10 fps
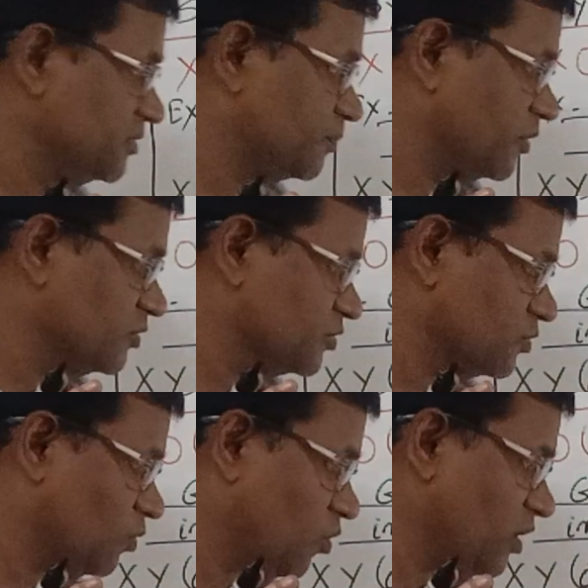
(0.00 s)
is produced
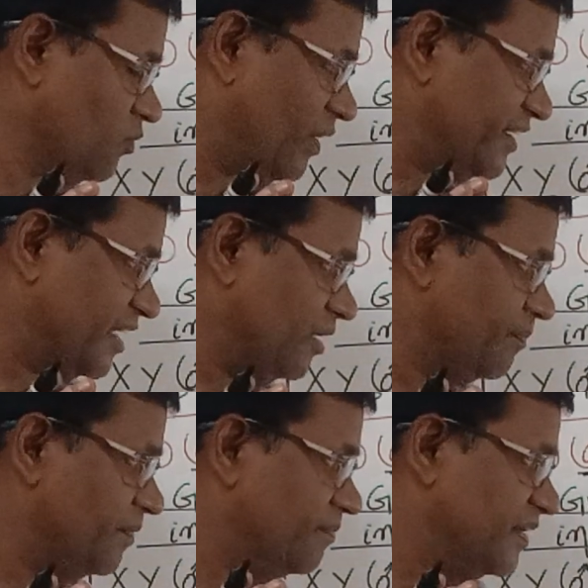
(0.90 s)
only one
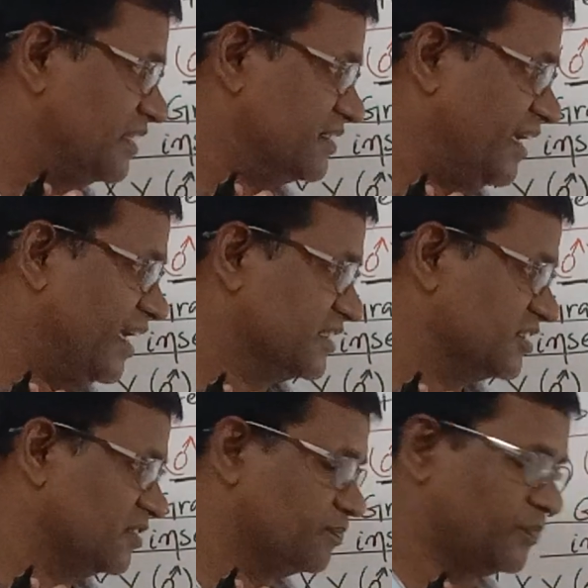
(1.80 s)
type, whereas the eggs
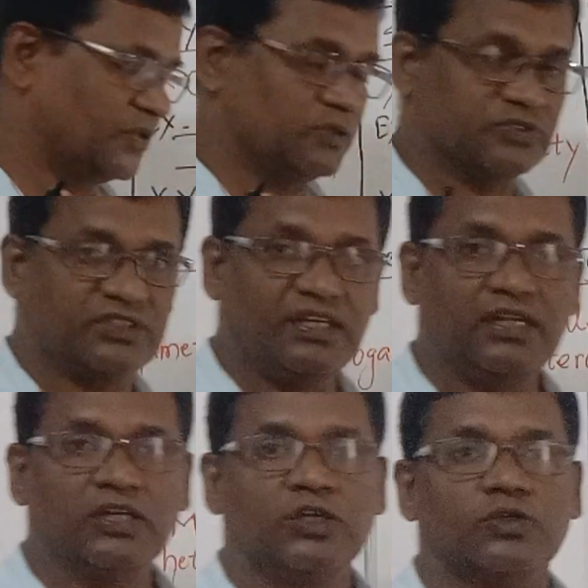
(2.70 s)
is produced the
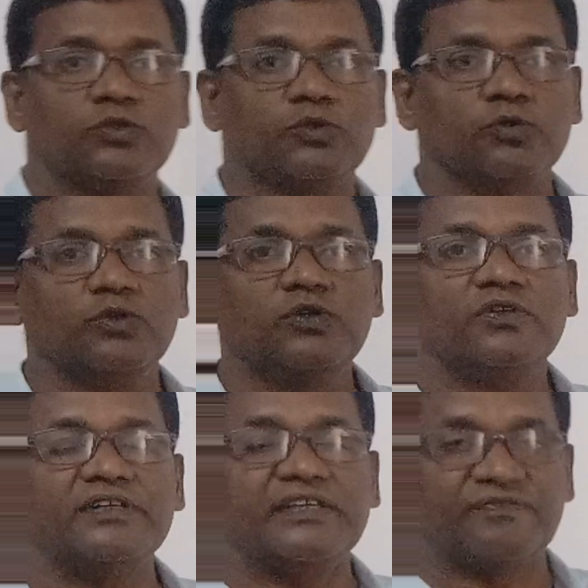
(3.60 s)
two
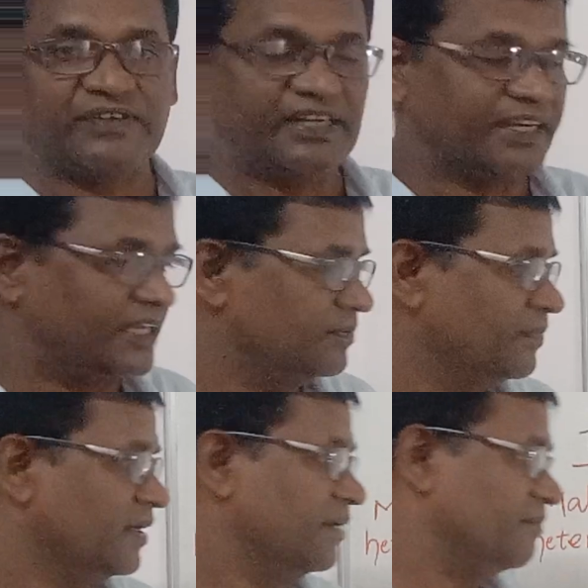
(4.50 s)
different type.
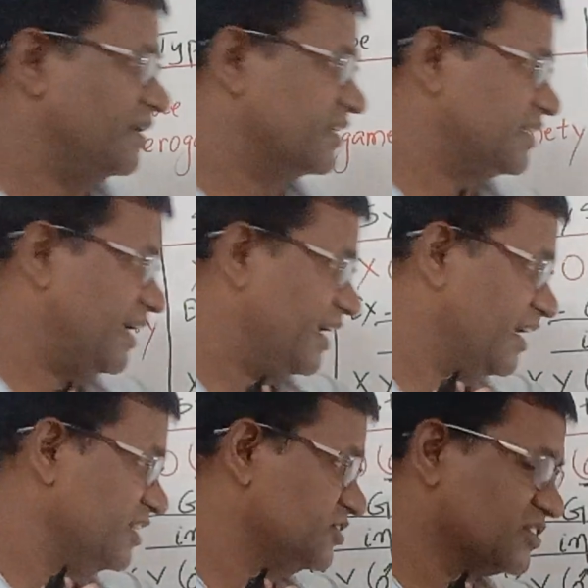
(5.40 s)
Where the
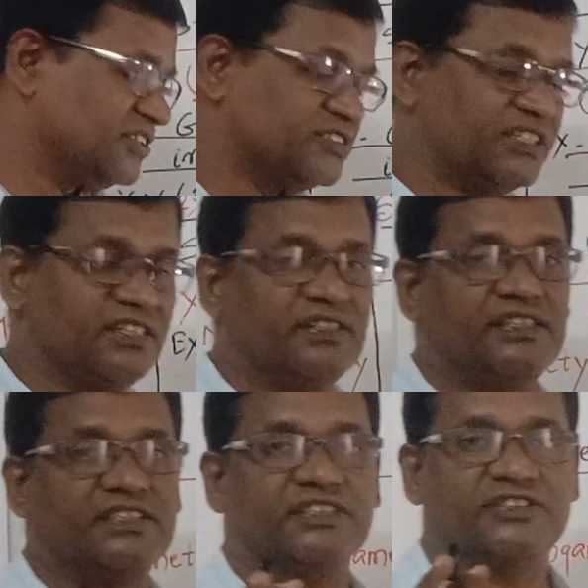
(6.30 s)
A is concerned,
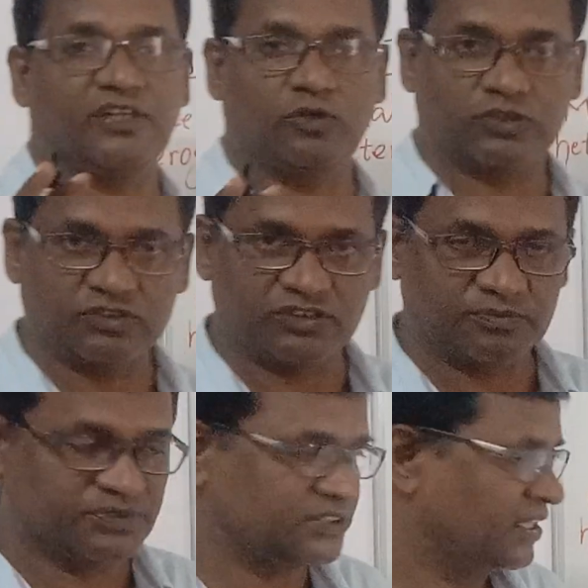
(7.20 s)
it is a
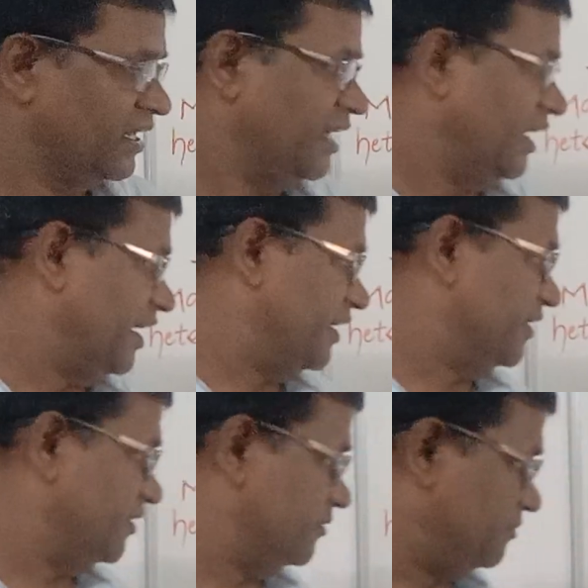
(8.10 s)
autosomes. And